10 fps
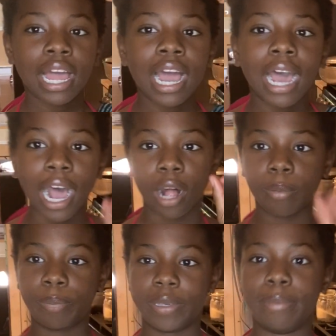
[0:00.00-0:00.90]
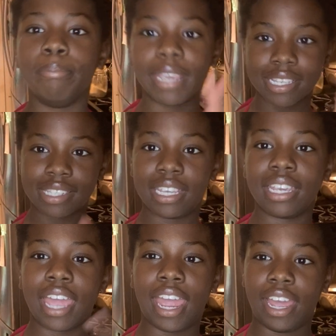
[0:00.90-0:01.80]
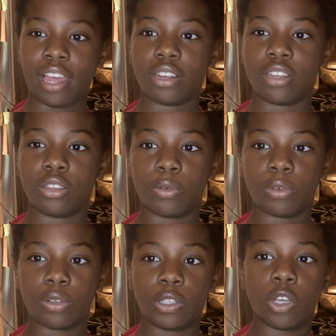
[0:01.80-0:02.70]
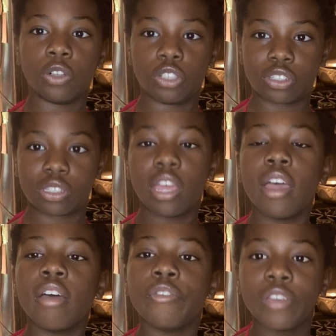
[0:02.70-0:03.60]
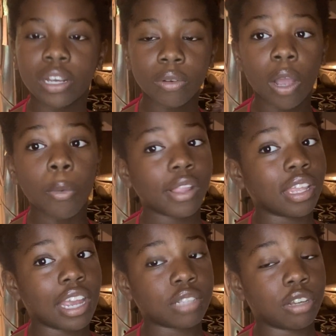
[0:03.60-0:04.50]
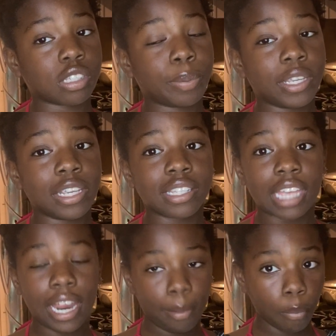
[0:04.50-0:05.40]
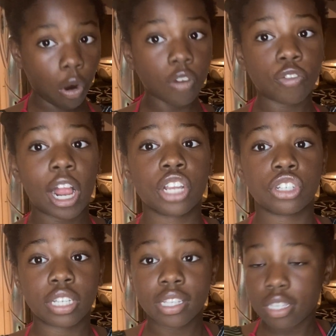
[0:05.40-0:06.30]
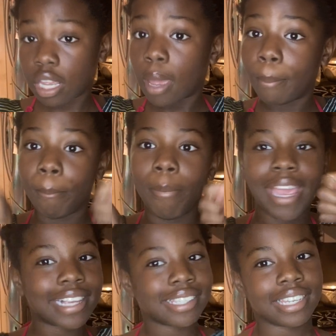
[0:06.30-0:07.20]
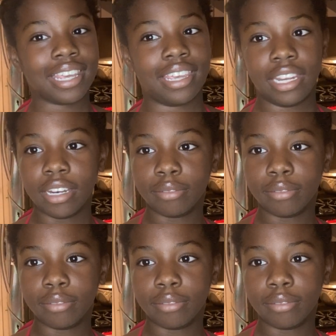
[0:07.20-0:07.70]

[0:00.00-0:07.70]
I'll be mixing and you'll just figure out what the next recipe is and more fractions mixed in.